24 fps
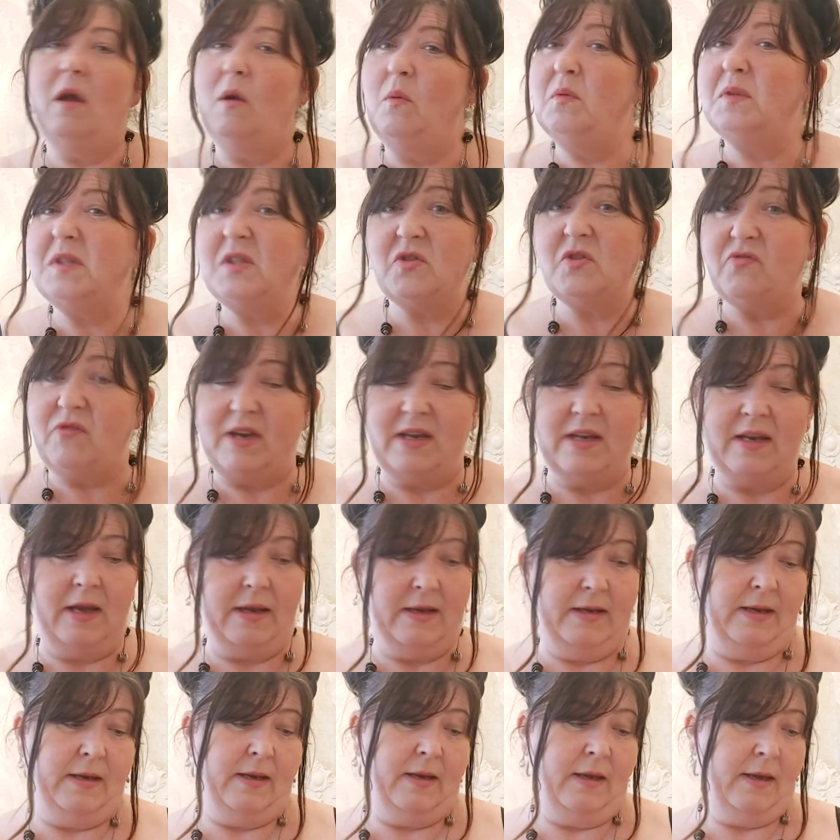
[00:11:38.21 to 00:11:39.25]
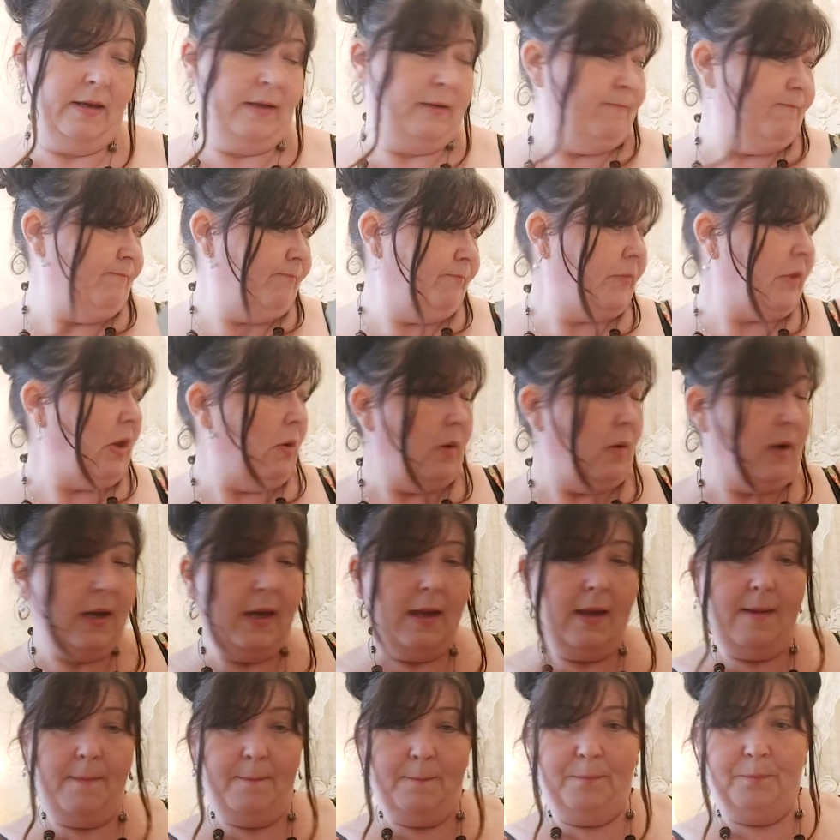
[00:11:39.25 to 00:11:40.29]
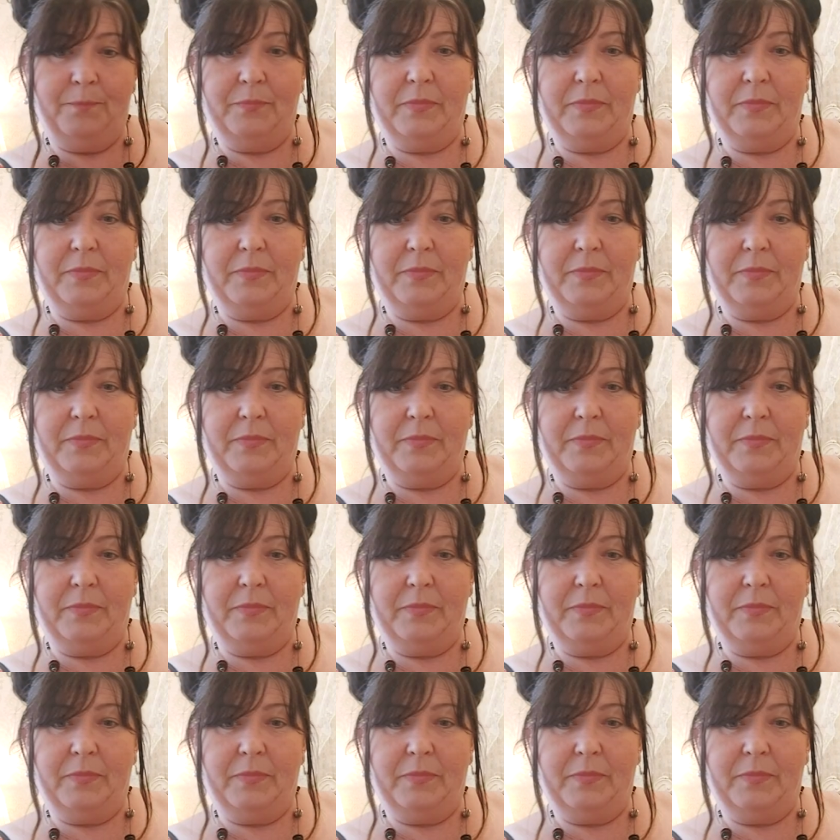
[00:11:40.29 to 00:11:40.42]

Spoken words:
It was £3.99. Okay.